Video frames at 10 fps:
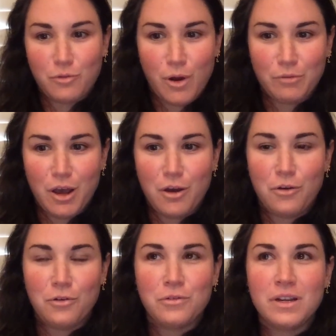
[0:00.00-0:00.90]
quote,
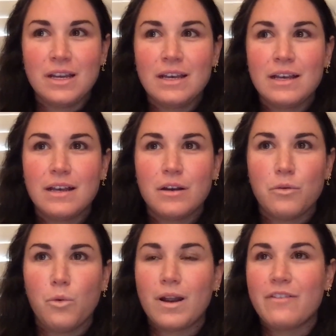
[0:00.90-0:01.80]
own
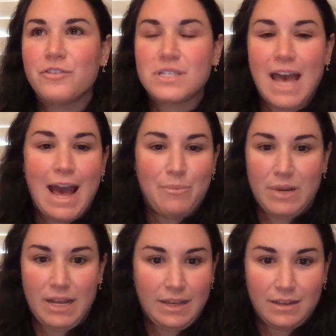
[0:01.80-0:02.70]
whatever's
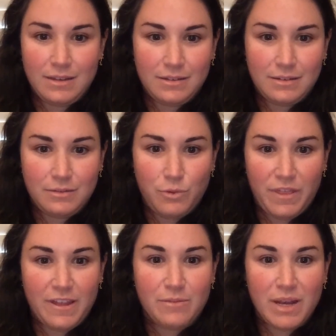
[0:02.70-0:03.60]
happening
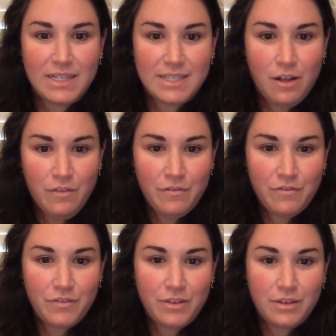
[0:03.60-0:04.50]
within
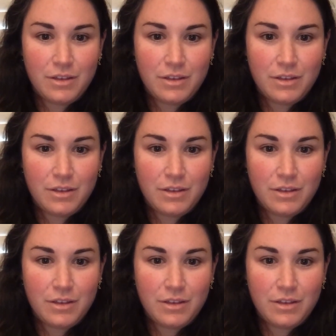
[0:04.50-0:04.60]
myself